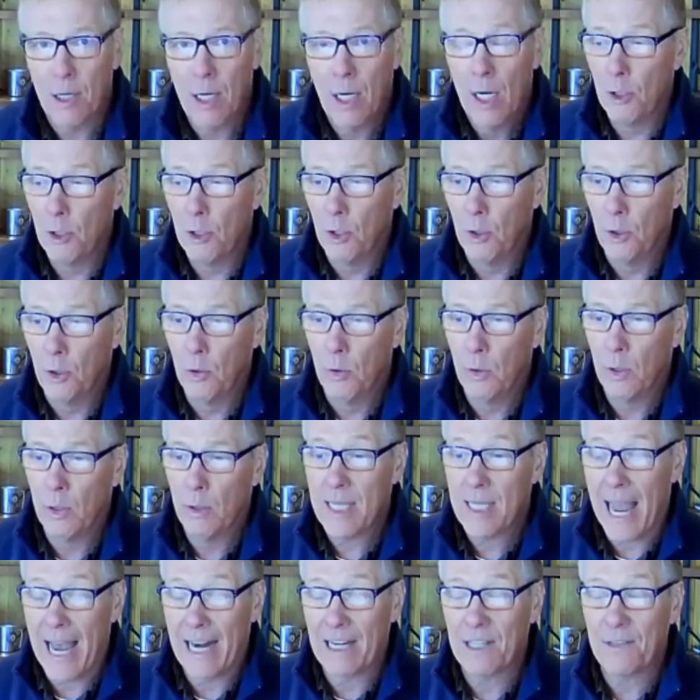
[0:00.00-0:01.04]
to
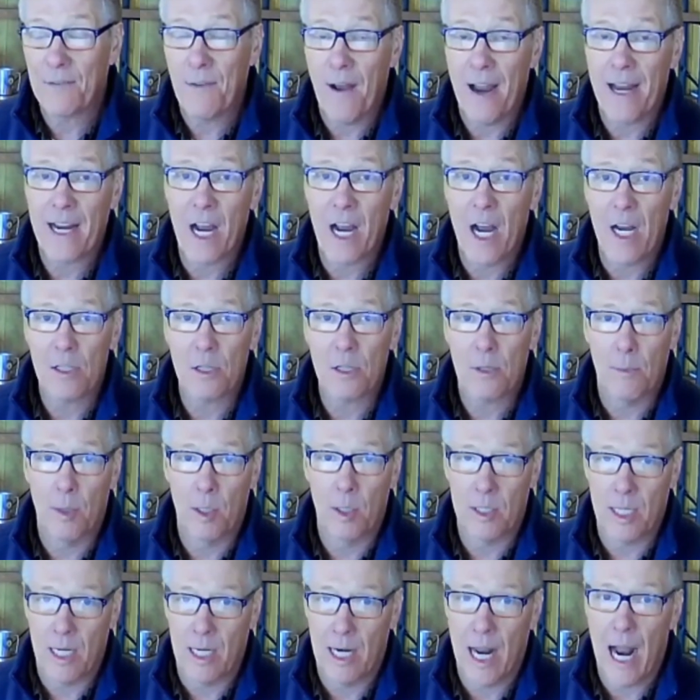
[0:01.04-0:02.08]
satisfy
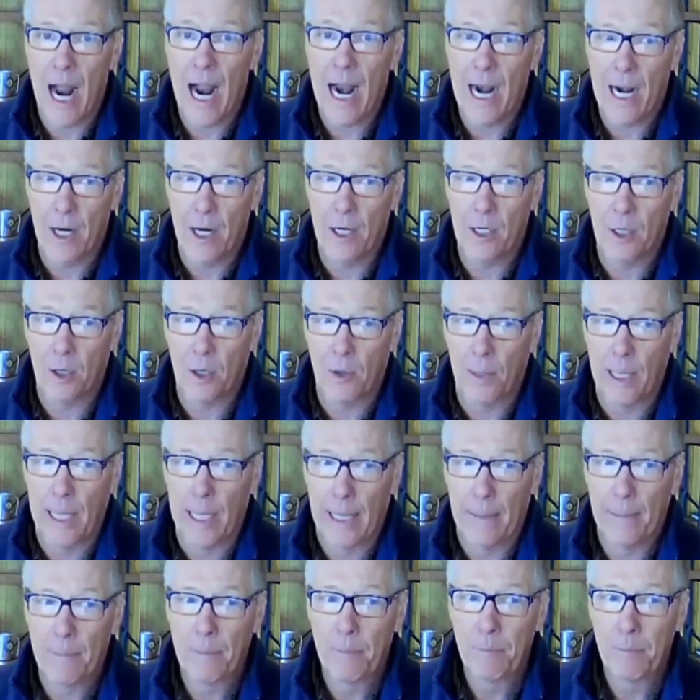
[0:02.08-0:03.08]
customers on a higher degree.